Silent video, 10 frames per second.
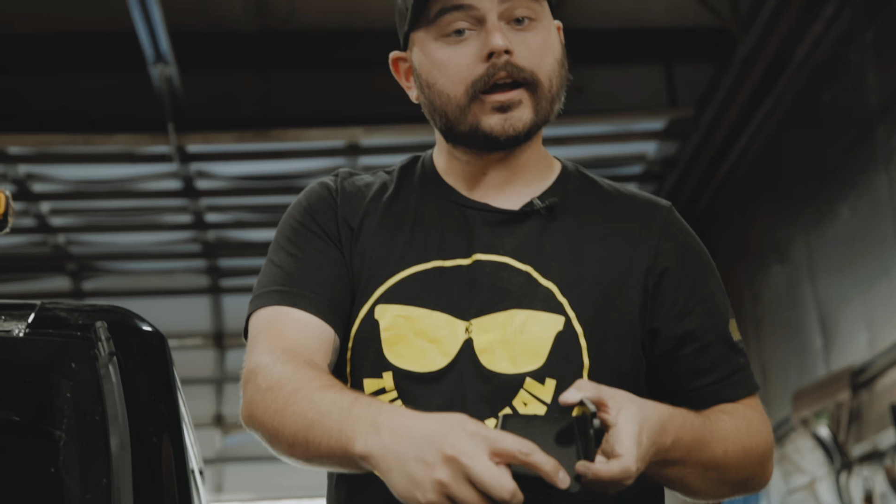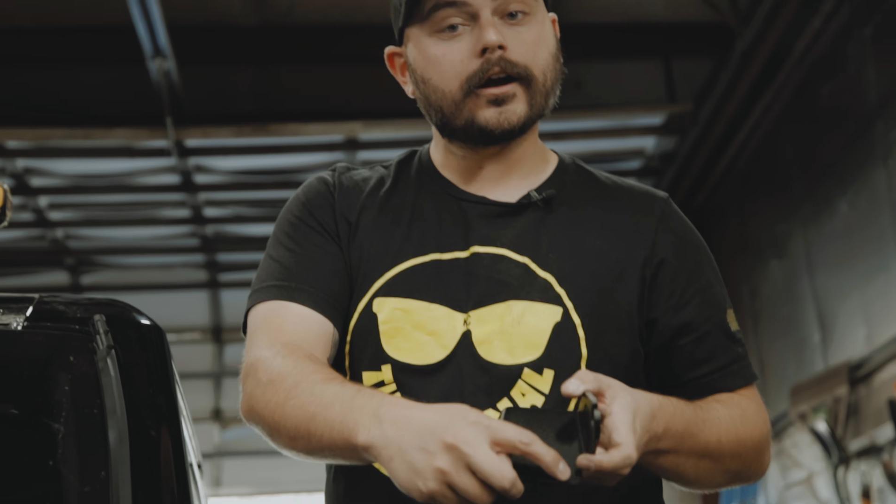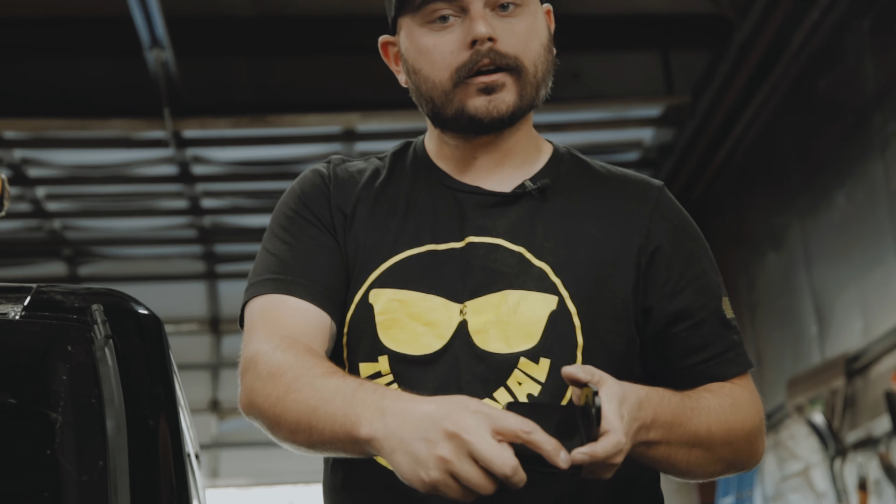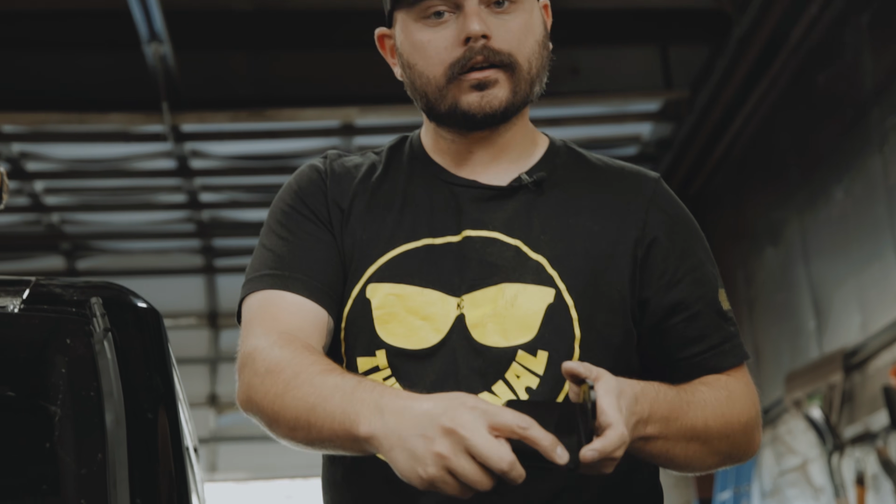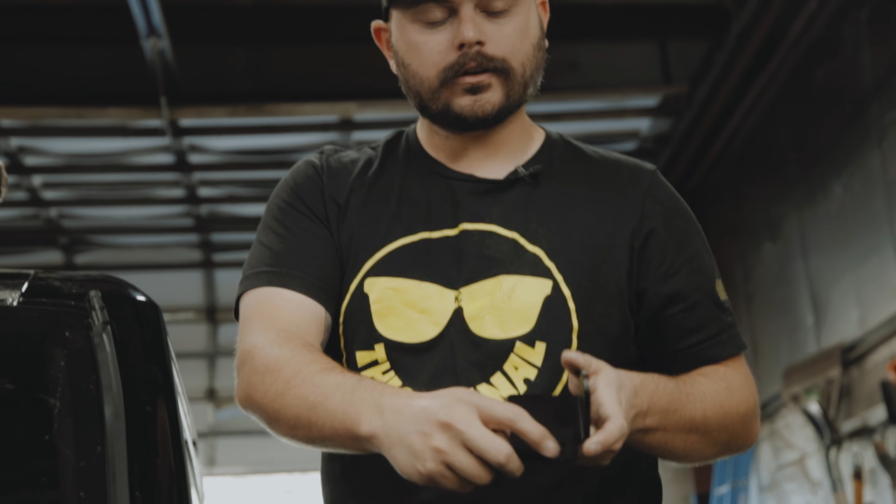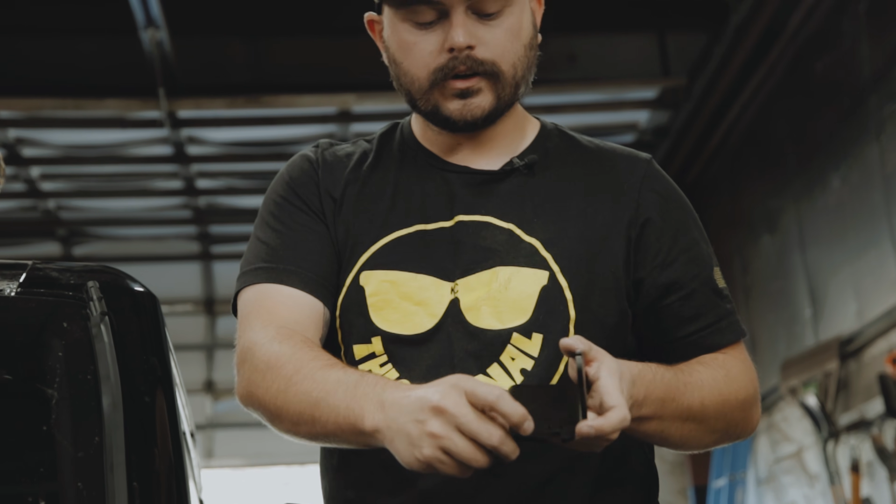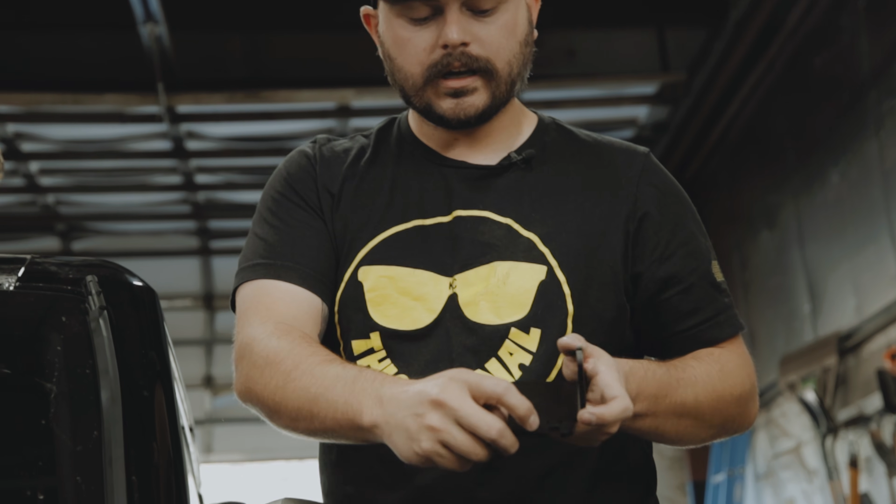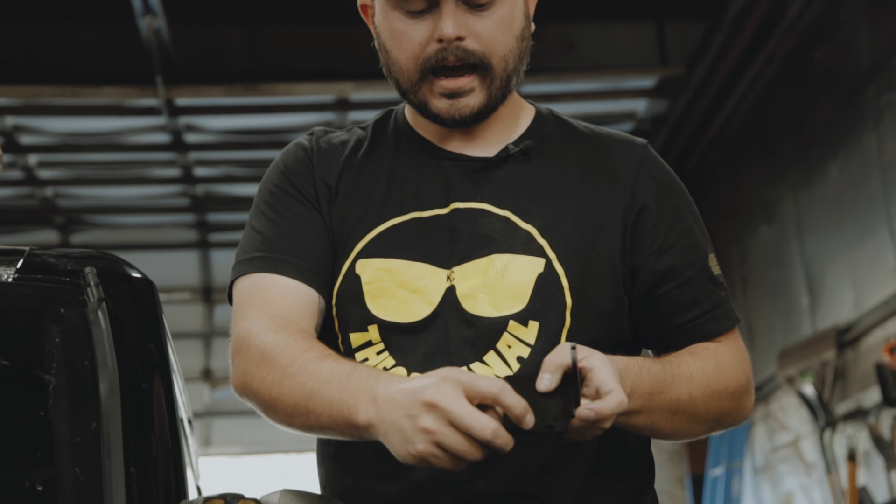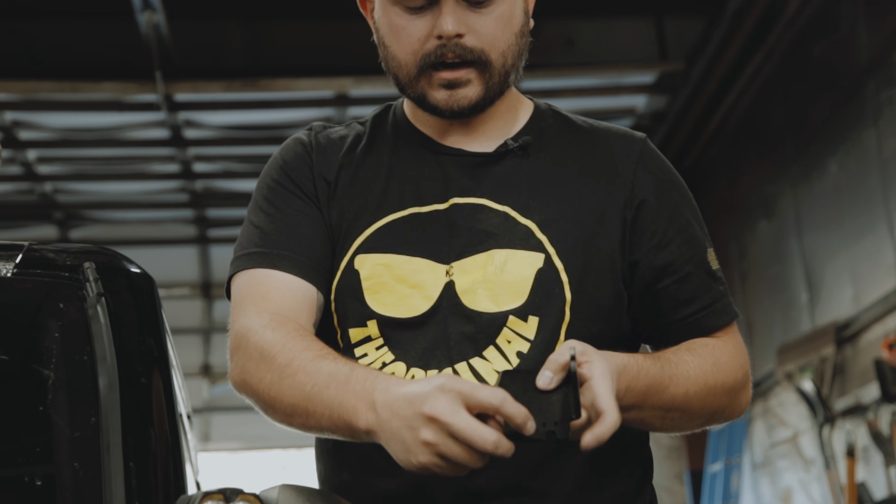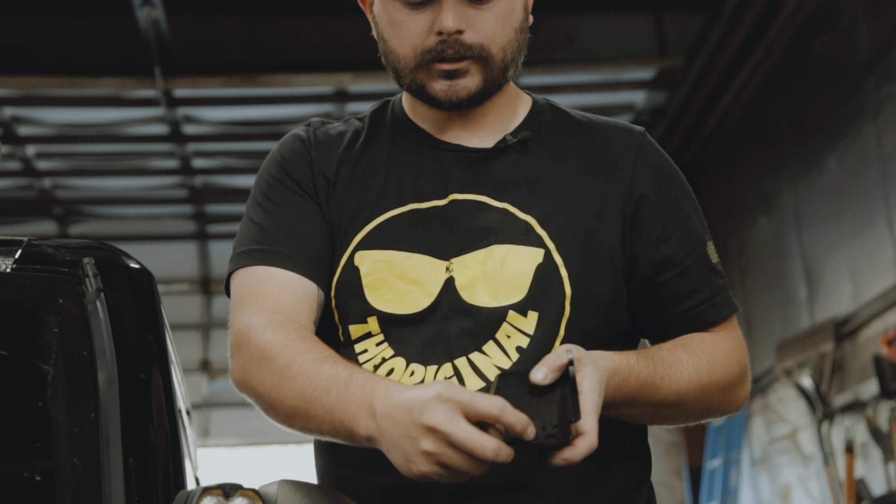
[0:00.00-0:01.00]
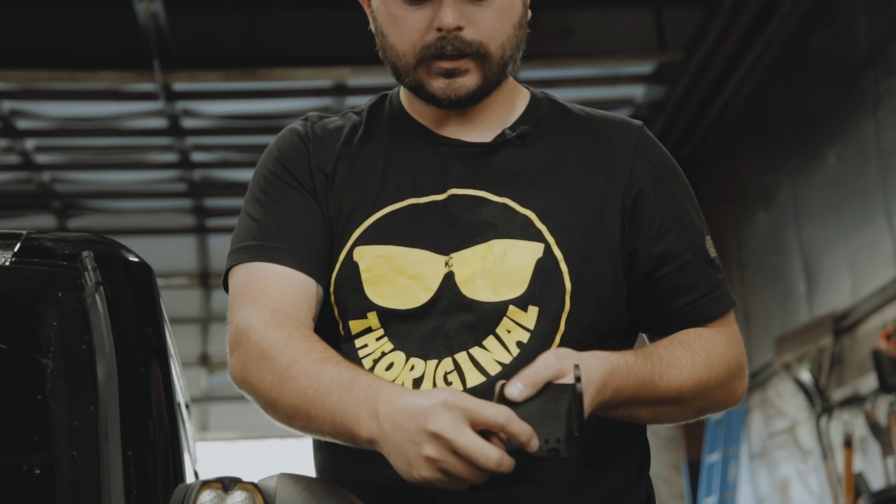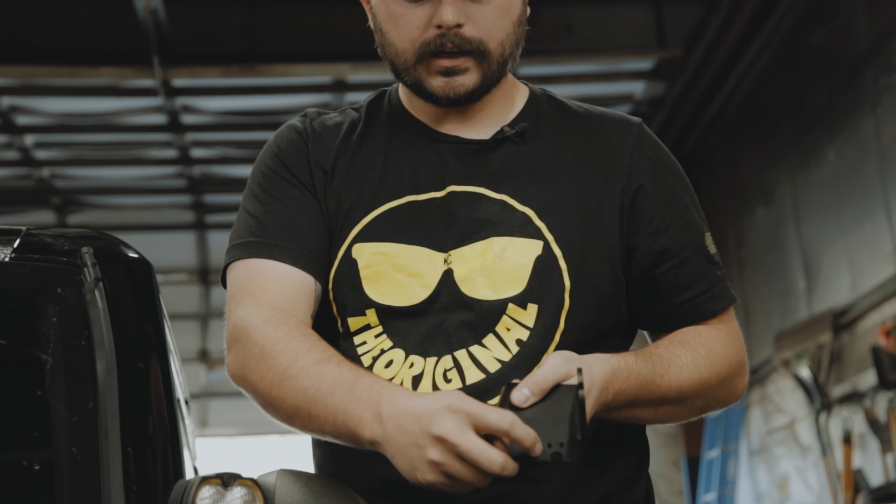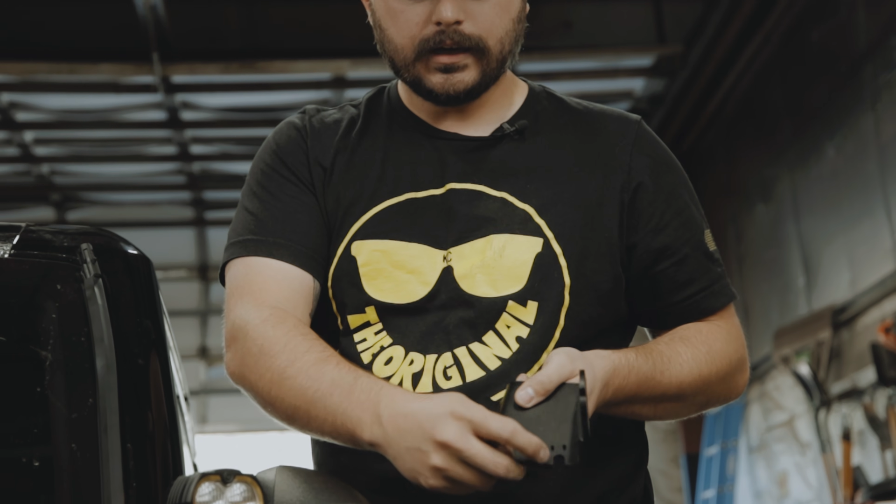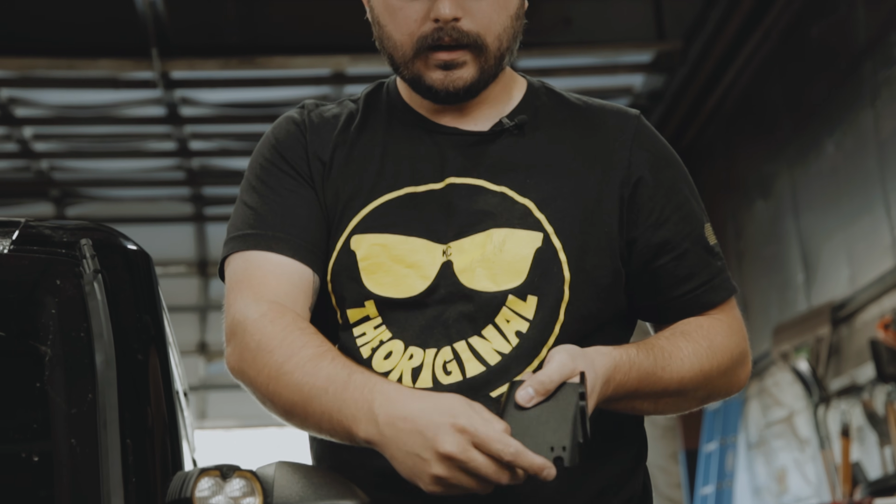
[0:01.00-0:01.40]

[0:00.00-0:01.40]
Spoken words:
here. You can actually